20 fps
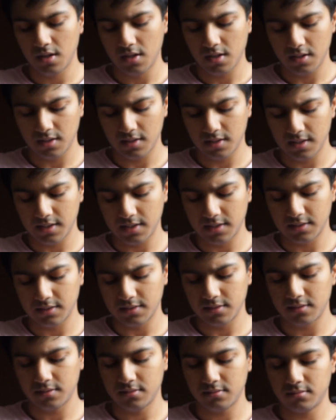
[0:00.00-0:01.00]

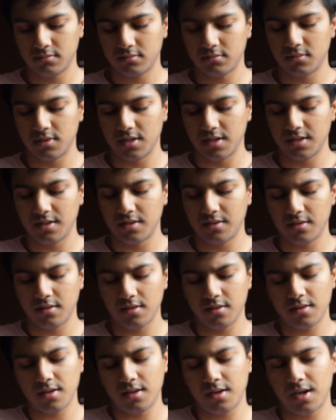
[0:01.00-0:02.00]
and
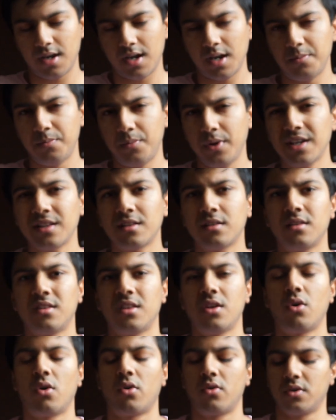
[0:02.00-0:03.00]
I picked
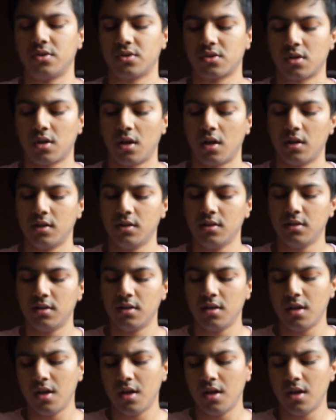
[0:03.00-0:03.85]
the orange color